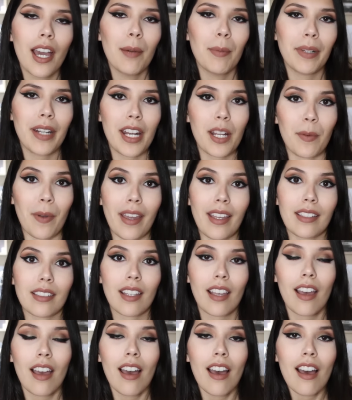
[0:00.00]
But anyways,
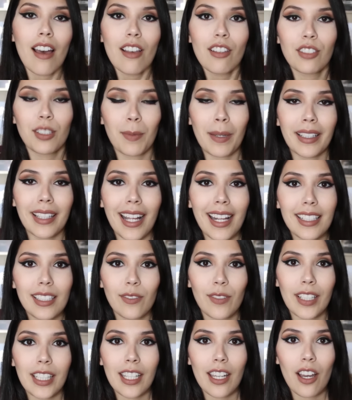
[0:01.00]
so my
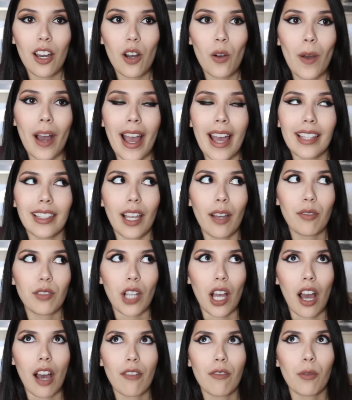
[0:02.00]
last video I
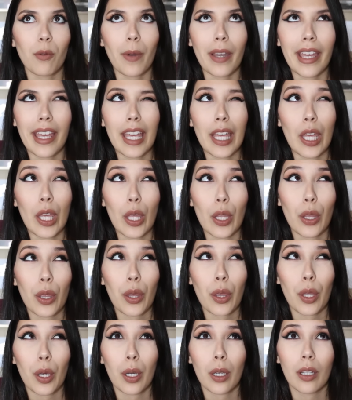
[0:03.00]
left off
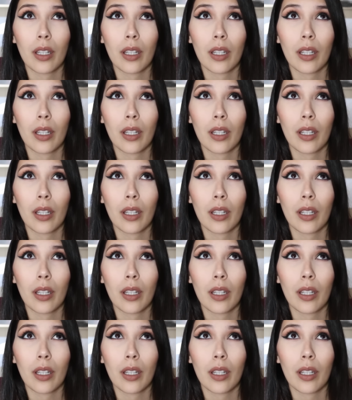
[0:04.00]
with